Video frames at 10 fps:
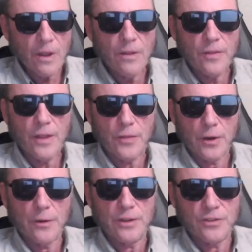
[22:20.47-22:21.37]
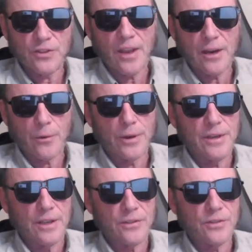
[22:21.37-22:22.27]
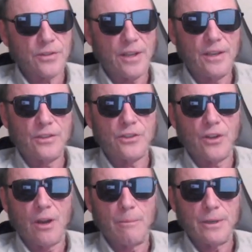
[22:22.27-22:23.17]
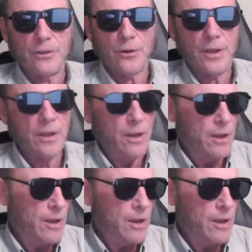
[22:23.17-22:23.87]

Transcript: that there is sacredness in geometry,